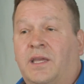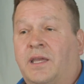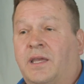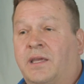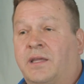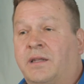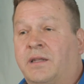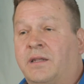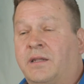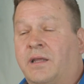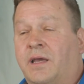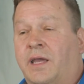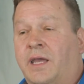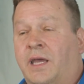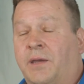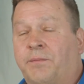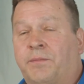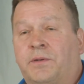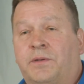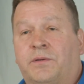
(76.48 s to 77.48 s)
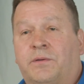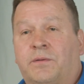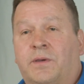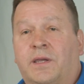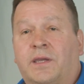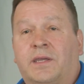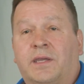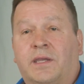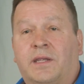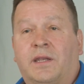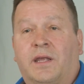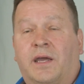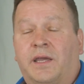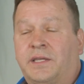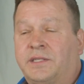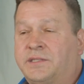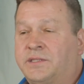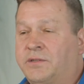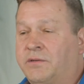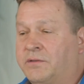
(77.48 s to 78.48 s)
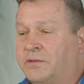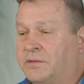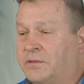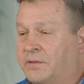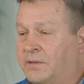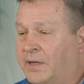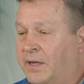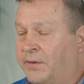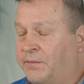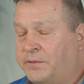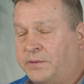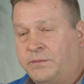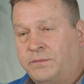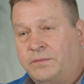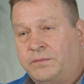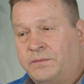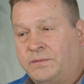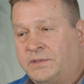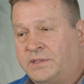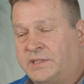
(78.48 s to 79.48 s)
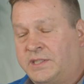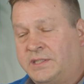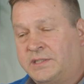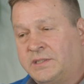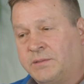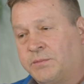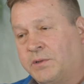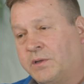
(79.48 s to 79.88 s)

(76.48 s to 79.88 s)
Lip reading: and I happen to recognize I would see some